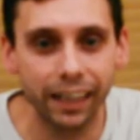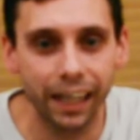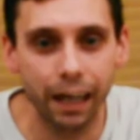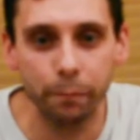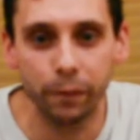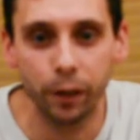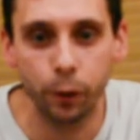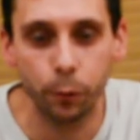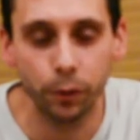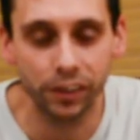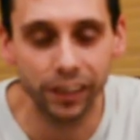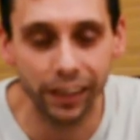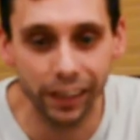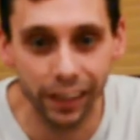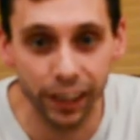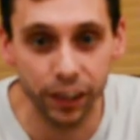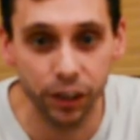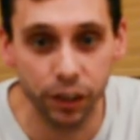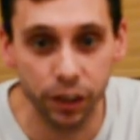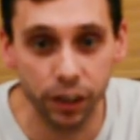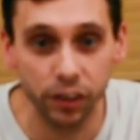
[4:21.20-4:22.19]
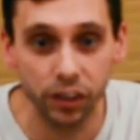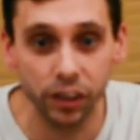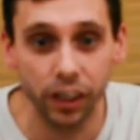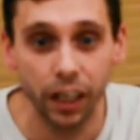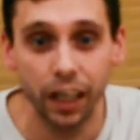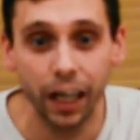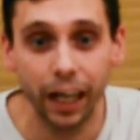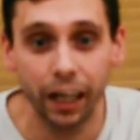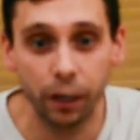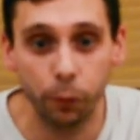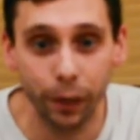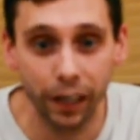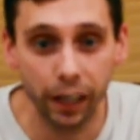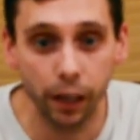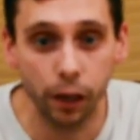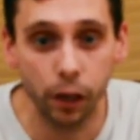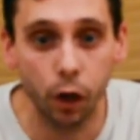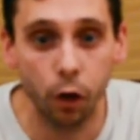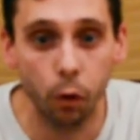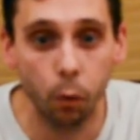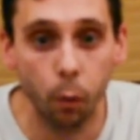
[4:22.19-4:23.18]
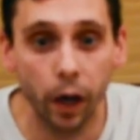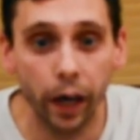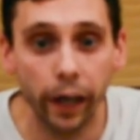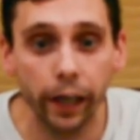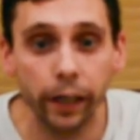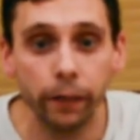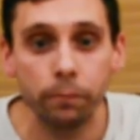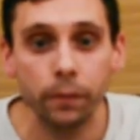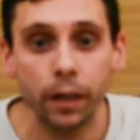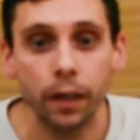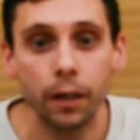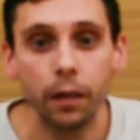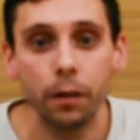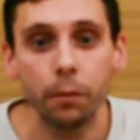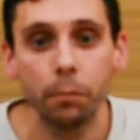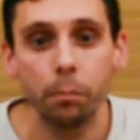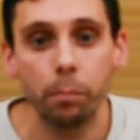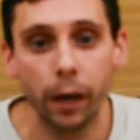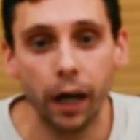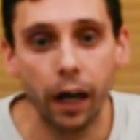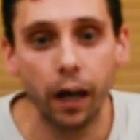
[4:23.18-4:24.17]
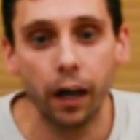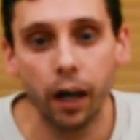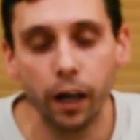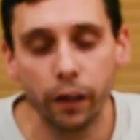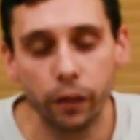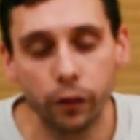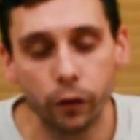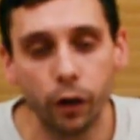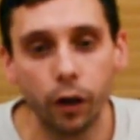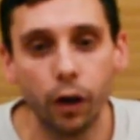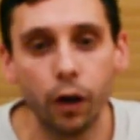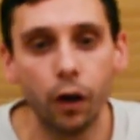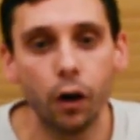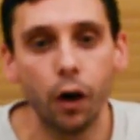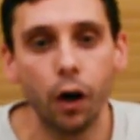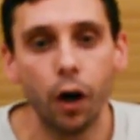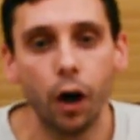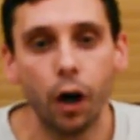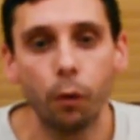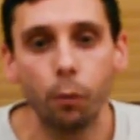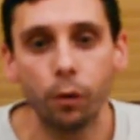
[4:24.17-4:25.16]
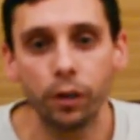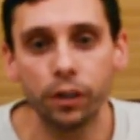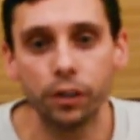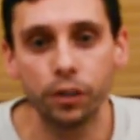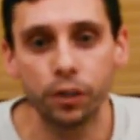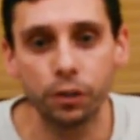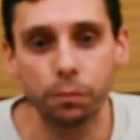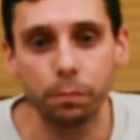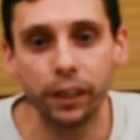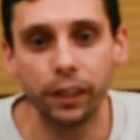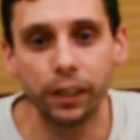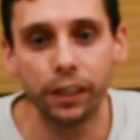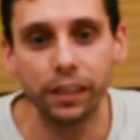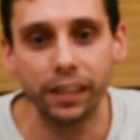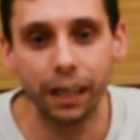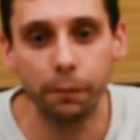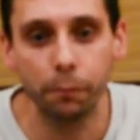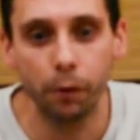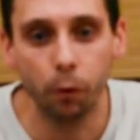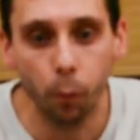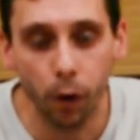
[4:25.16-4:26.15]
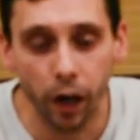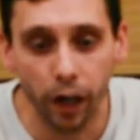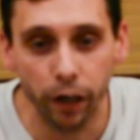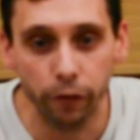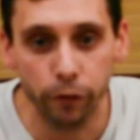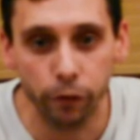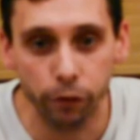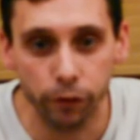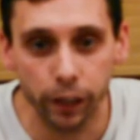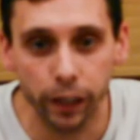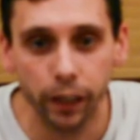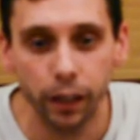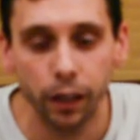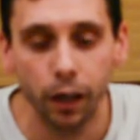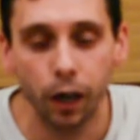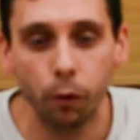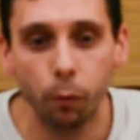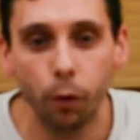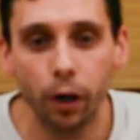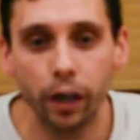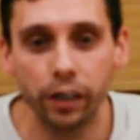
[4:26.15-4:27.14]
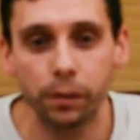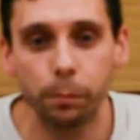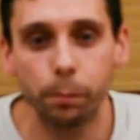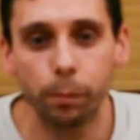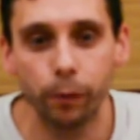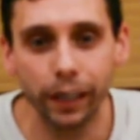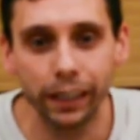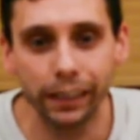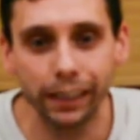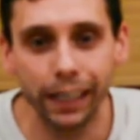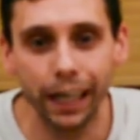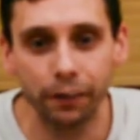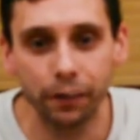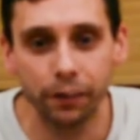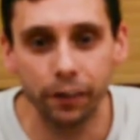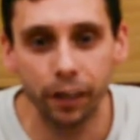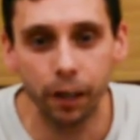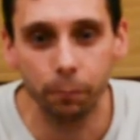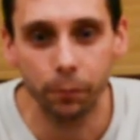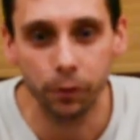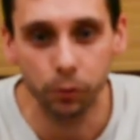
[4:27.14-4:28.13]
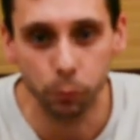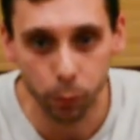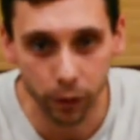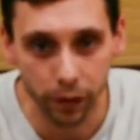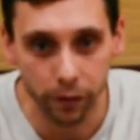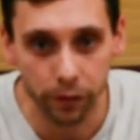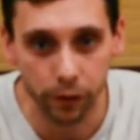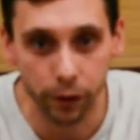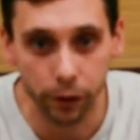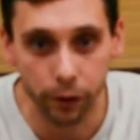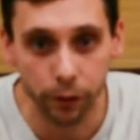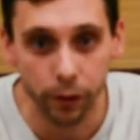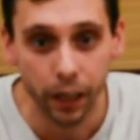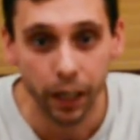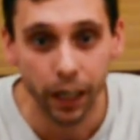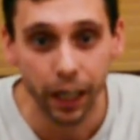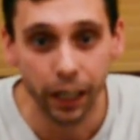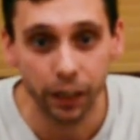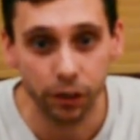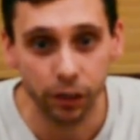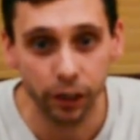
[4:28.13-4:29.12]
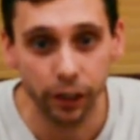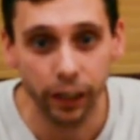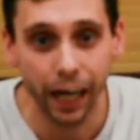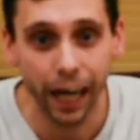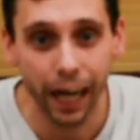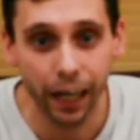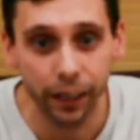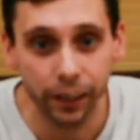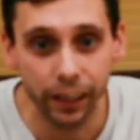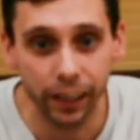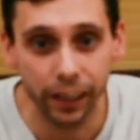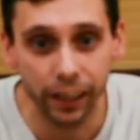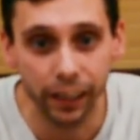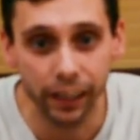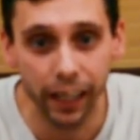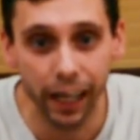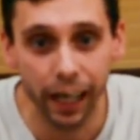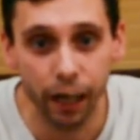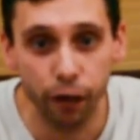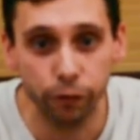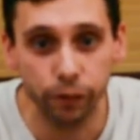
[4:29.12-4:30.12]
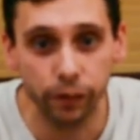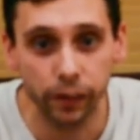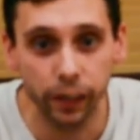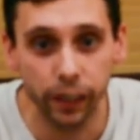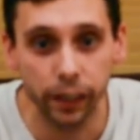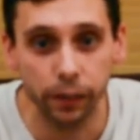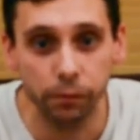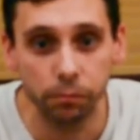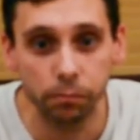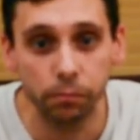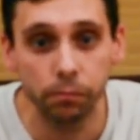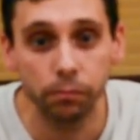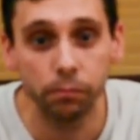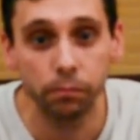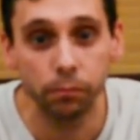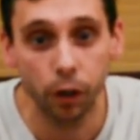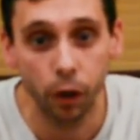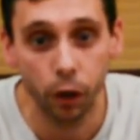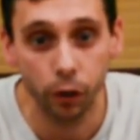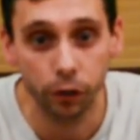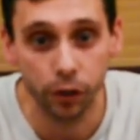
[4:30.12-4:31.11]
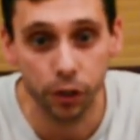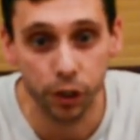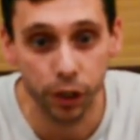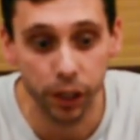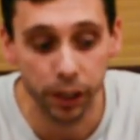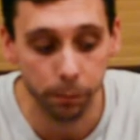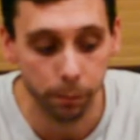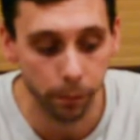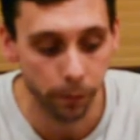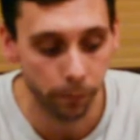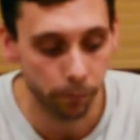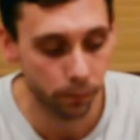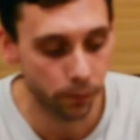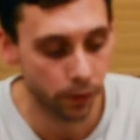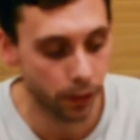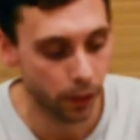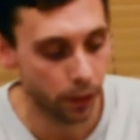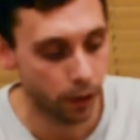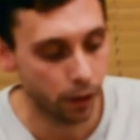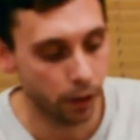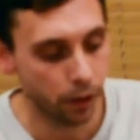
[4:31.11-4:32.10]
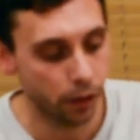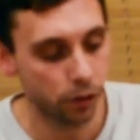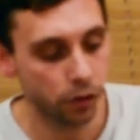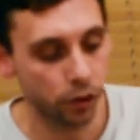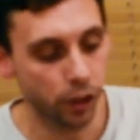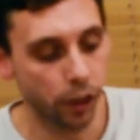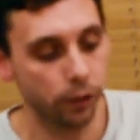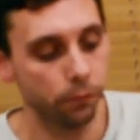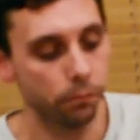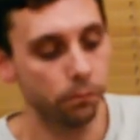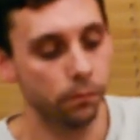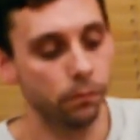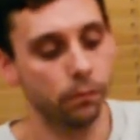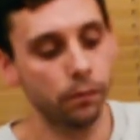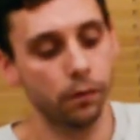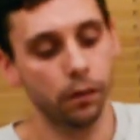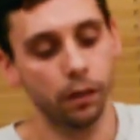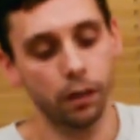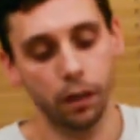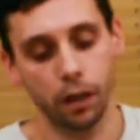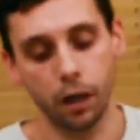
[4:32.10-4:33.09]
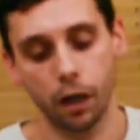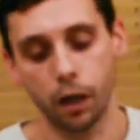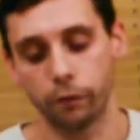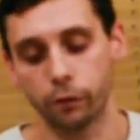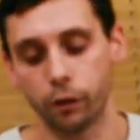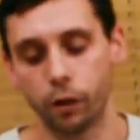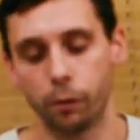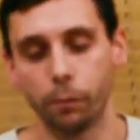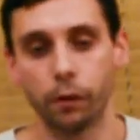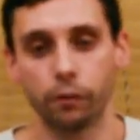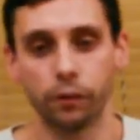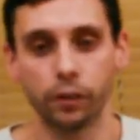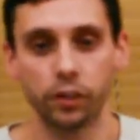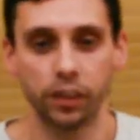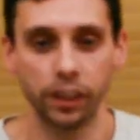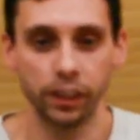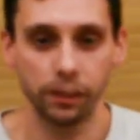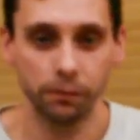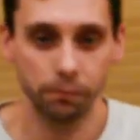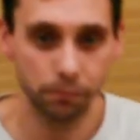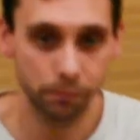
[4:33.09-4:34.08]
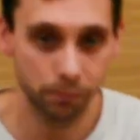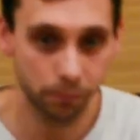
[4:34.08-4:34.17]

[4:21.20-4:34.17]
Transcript: that meal was delicious and it went a long way. But I thought I wouldn't just make you take my word for it. I wanted to break down the numbers with you and show you how you can eat healthily on the cheap. So, I've got my receipt.